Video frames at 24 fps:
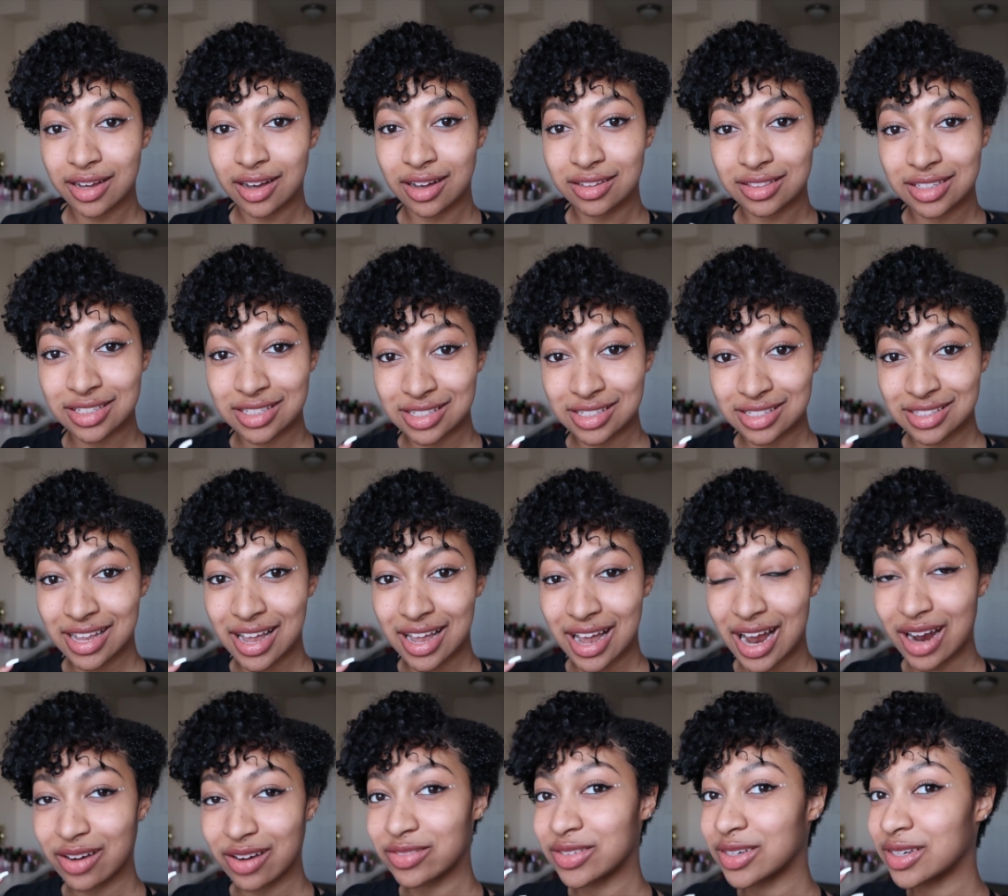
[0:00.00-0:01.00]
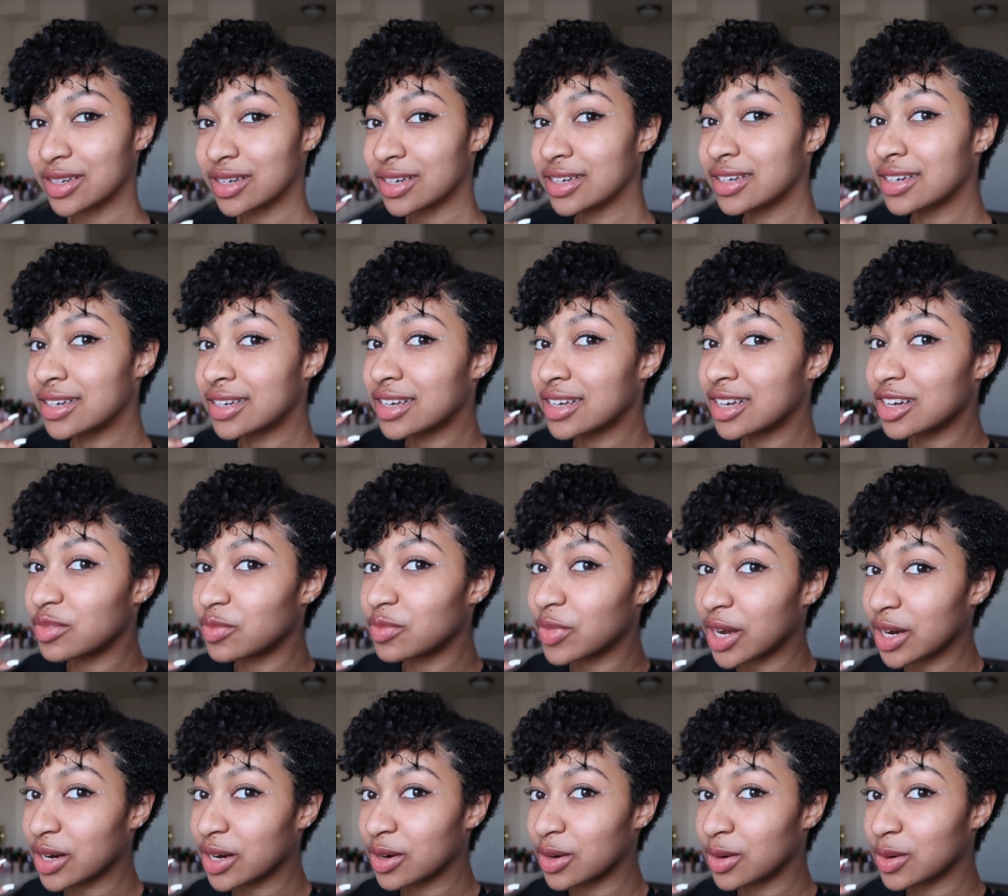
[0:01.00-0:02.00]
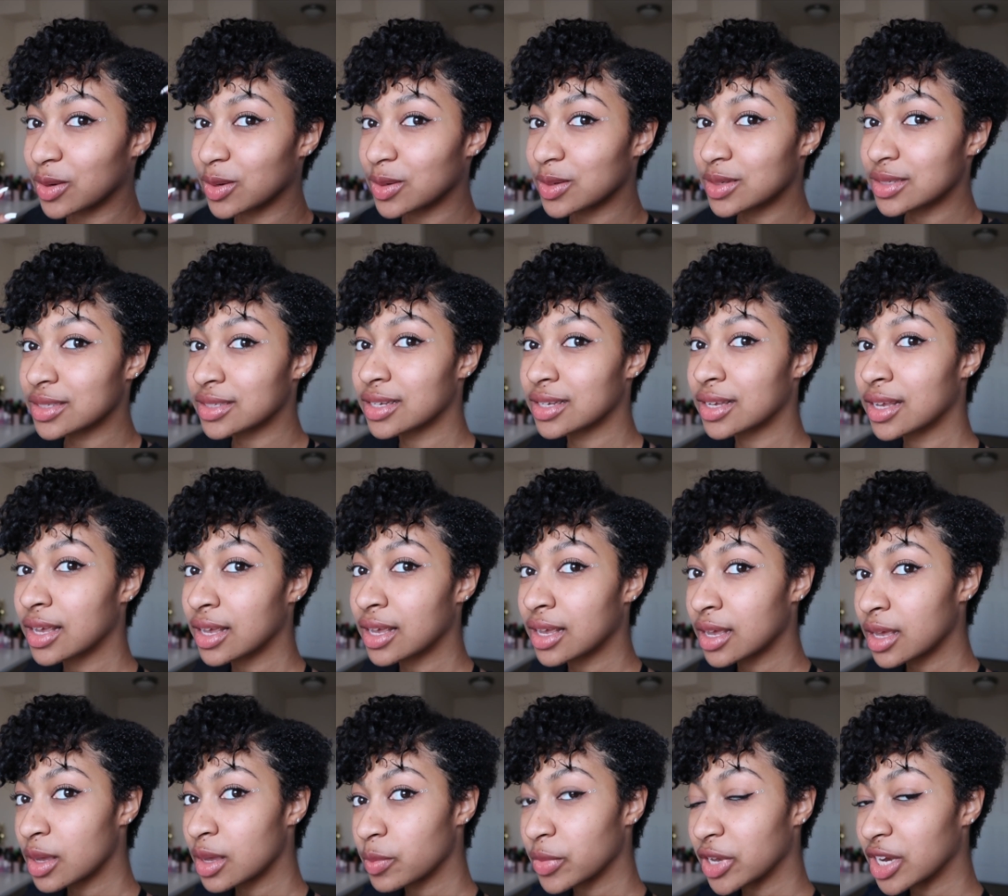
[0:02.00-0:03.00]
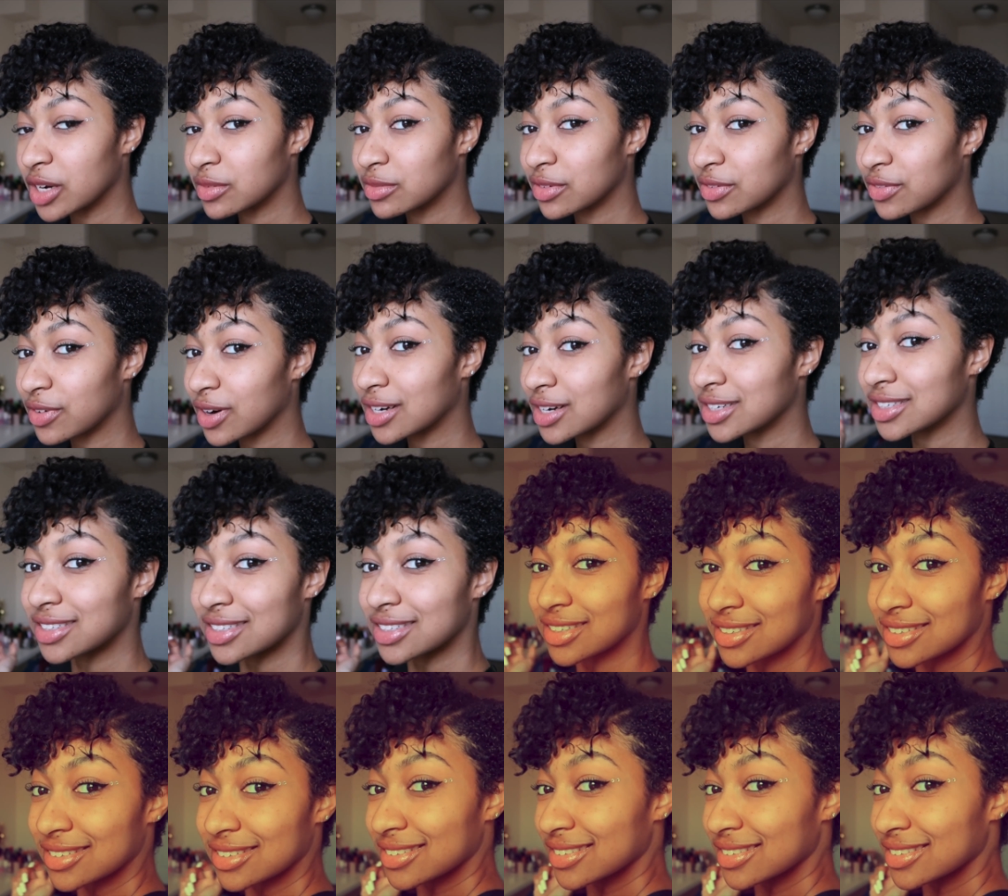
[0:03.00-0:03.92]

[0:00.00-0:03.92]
y'all, this is the after of my curls being refreshed.